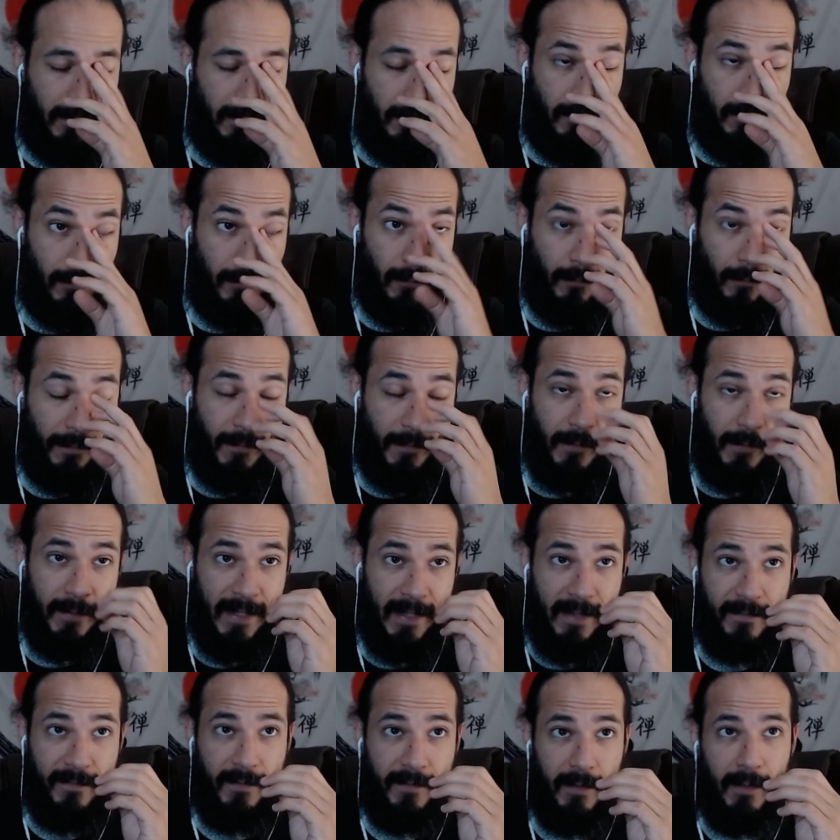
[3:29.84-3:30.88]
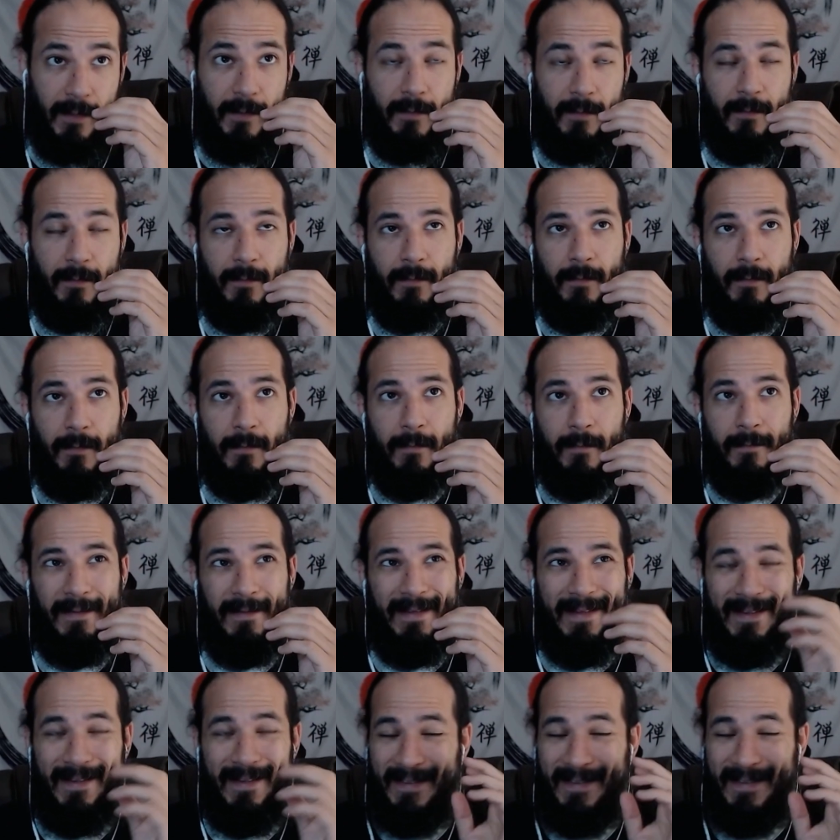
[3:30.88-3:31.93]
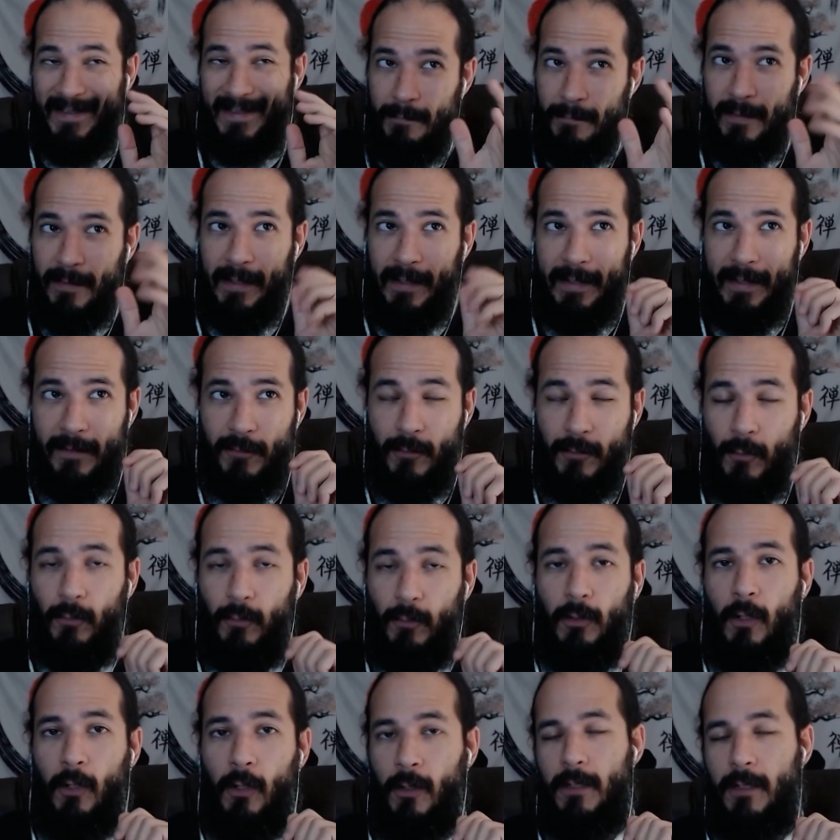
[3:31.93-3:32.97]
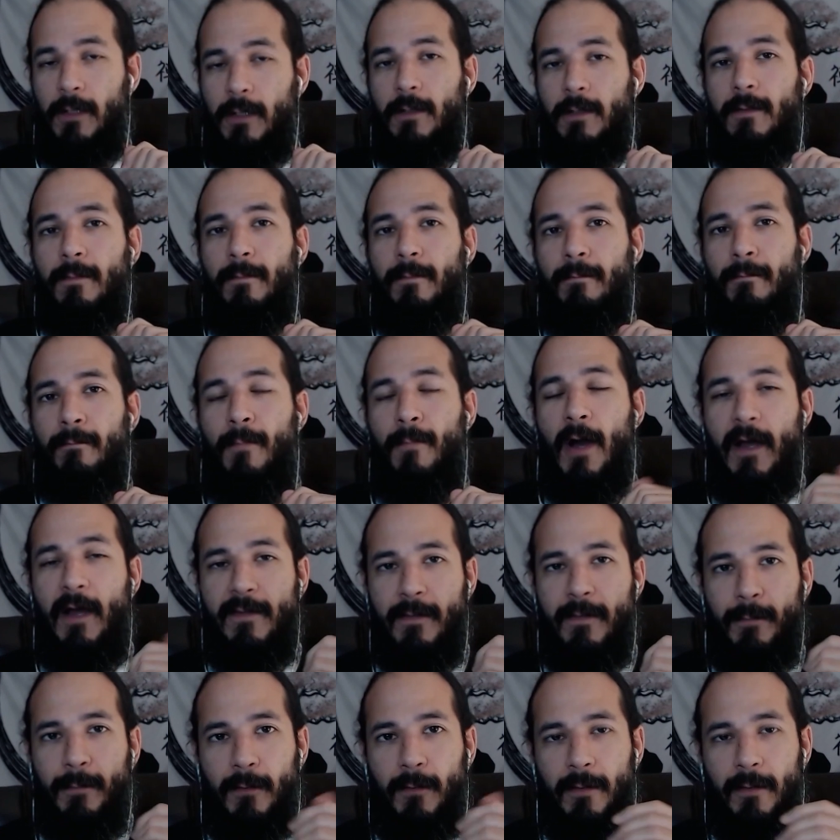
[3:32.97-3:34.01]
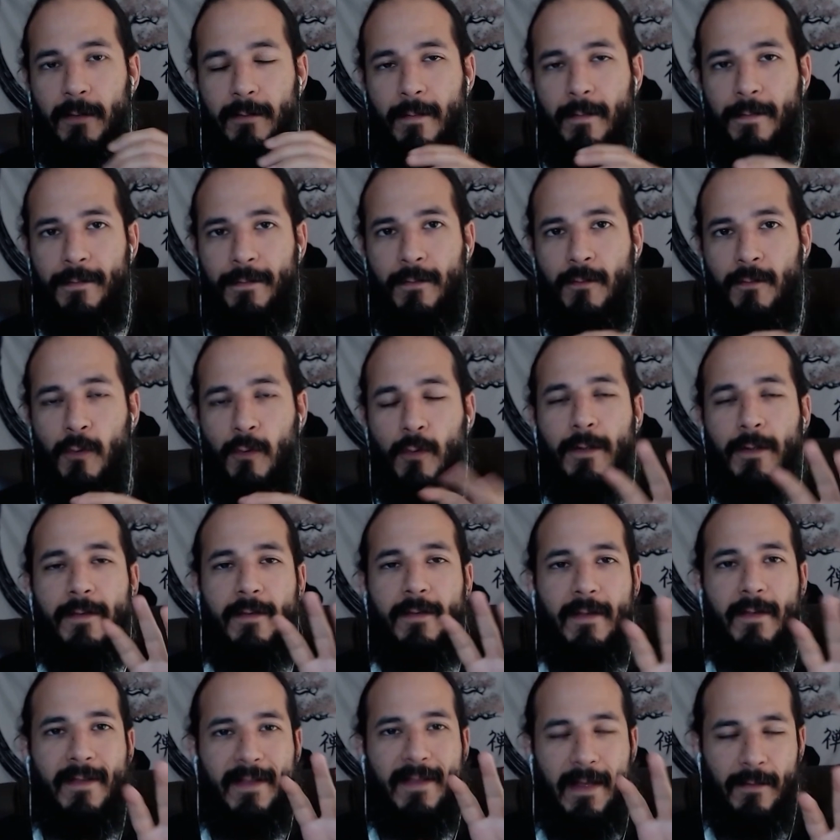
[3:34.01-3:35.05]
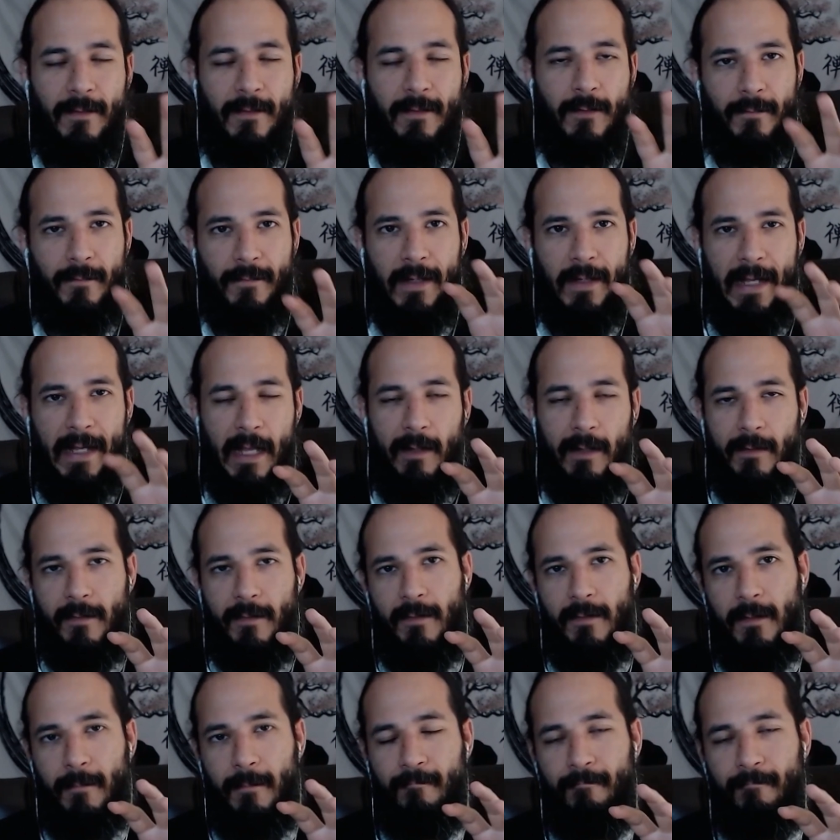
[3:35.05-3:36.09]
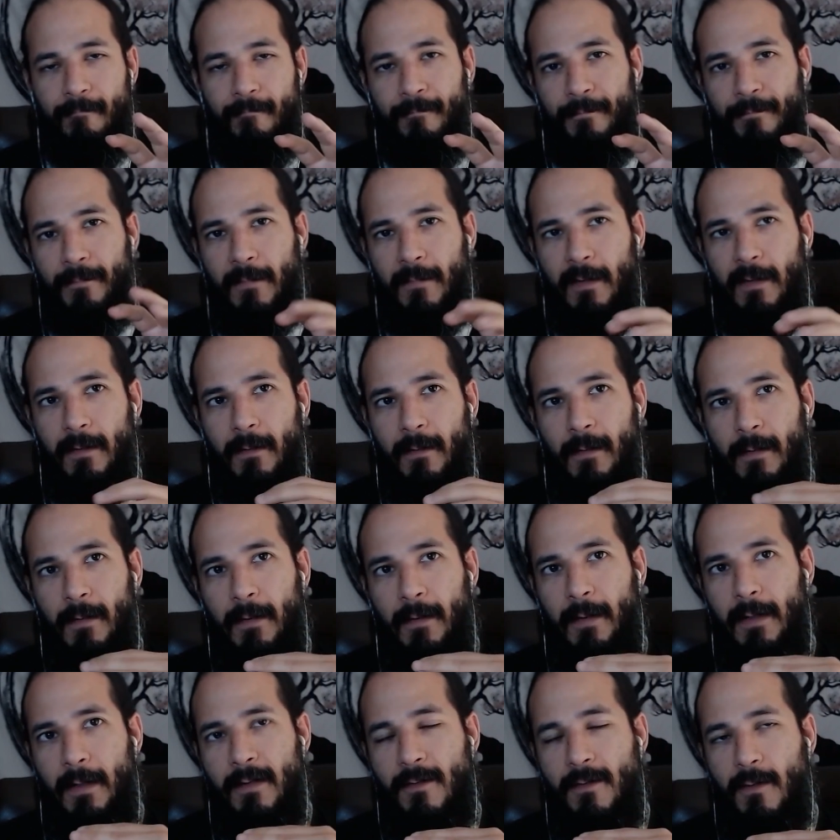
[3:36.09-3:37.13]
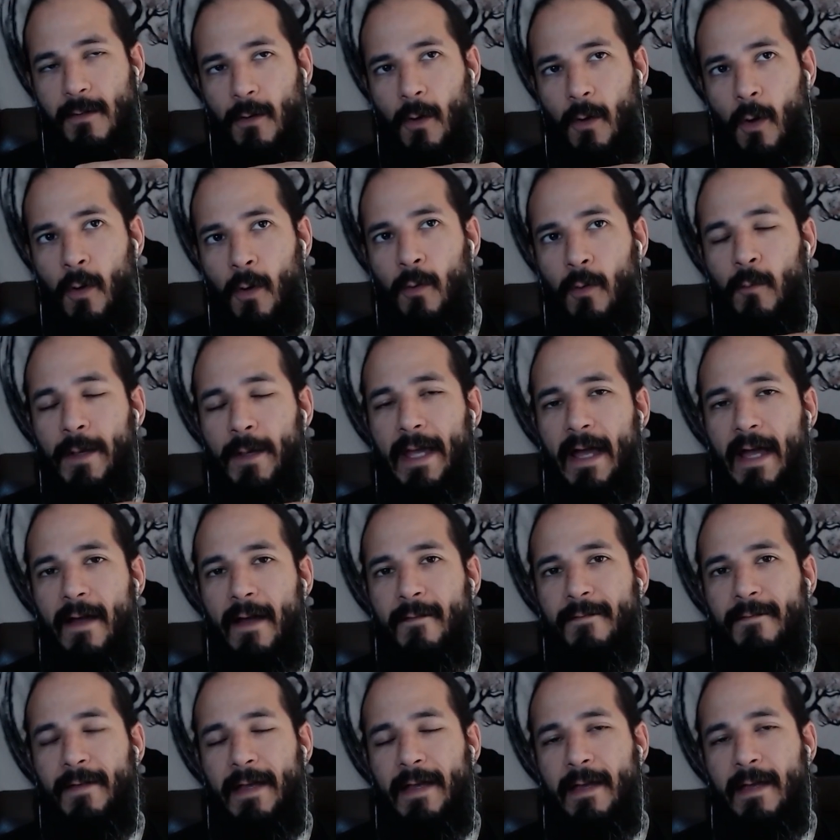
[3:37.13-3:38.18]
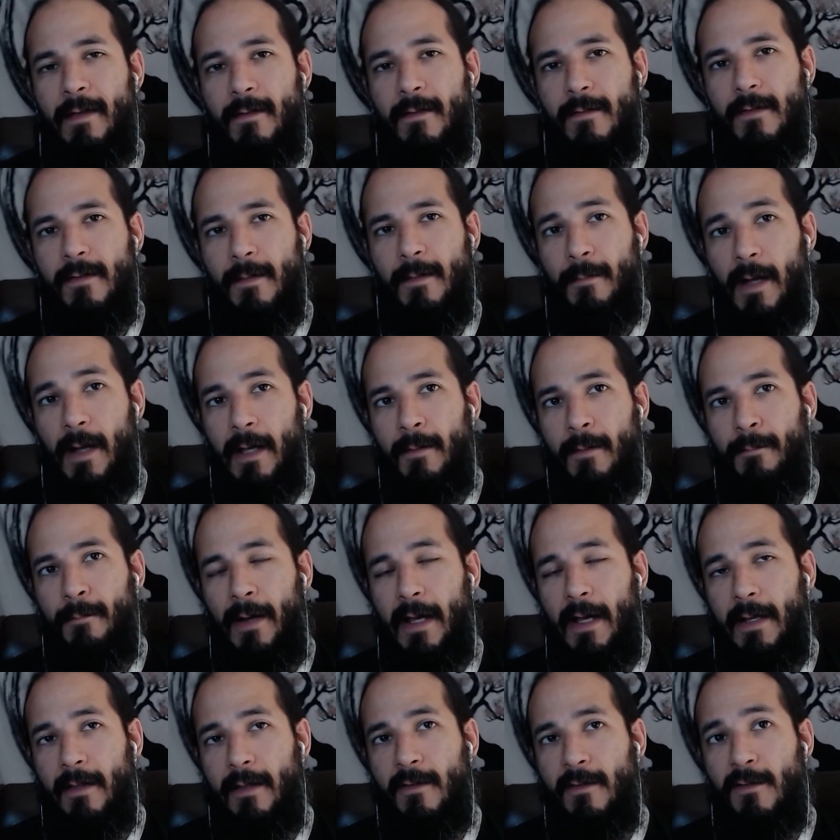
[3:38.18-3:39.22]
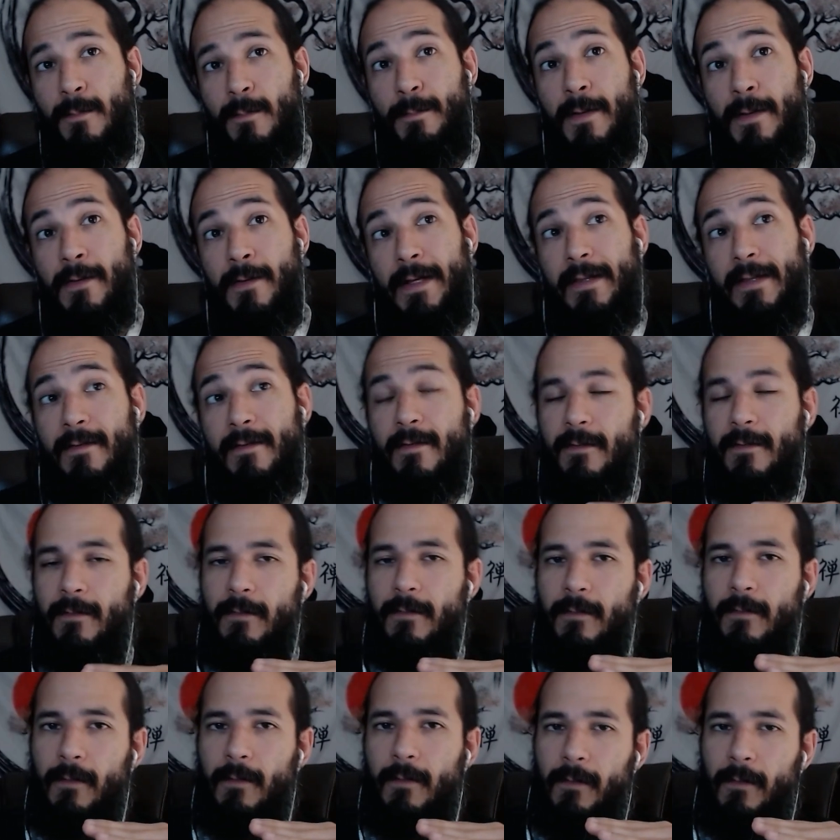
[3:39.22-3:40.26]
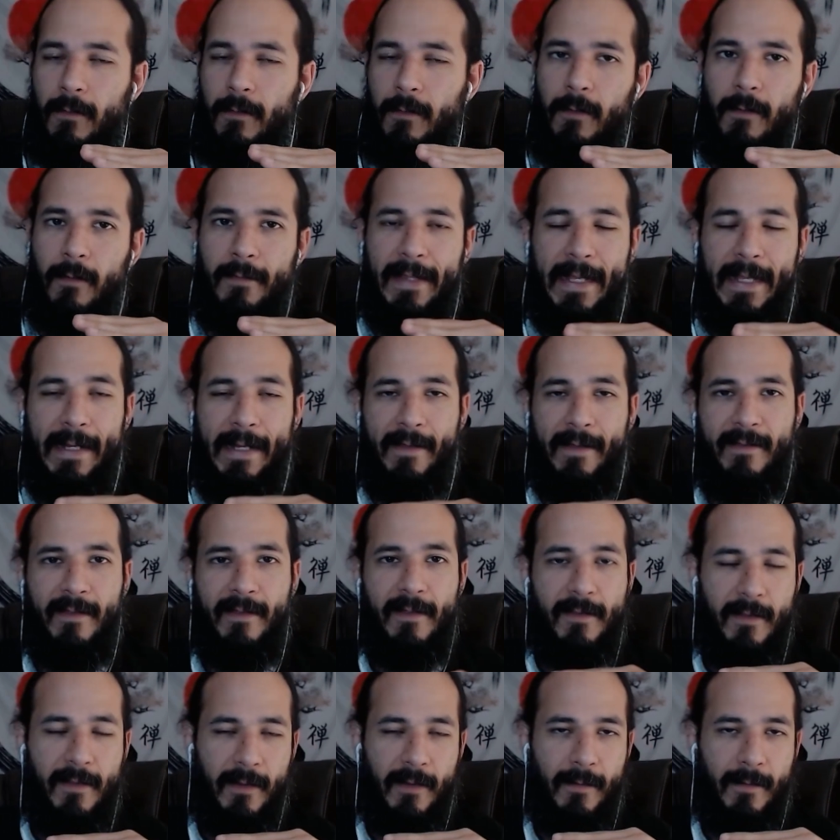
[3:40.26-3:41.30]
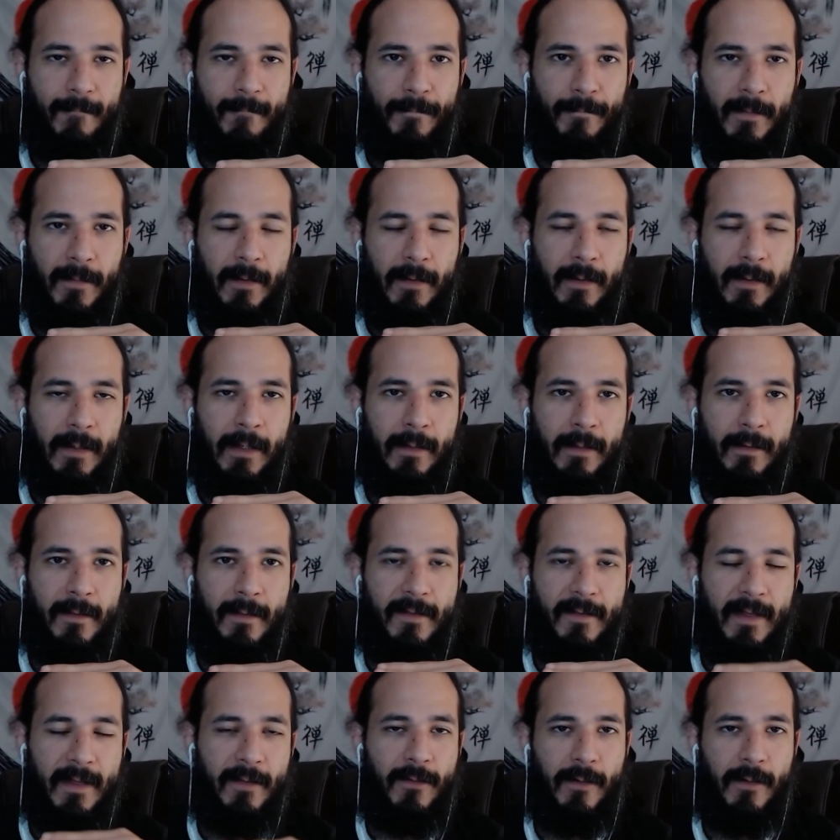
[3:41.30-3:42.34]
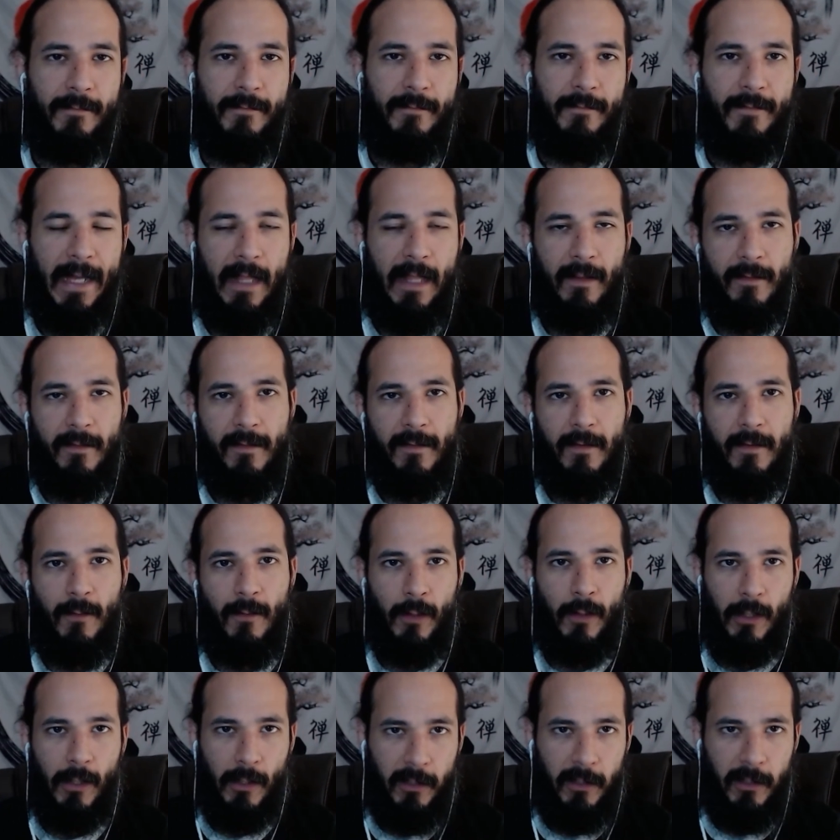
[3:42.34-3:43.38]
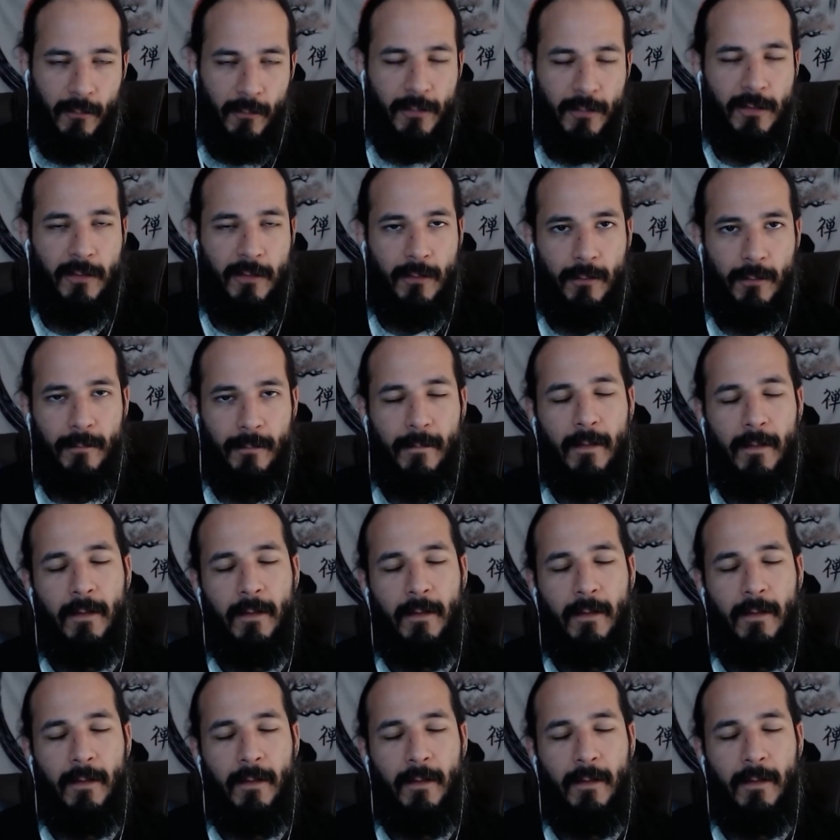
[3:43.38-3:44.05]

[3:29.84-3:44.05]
So third density, it seems like it's no longer possible towards the center of the galaxy. And so all we have is the mind-body spirits that existed in the center of the galaxy or close to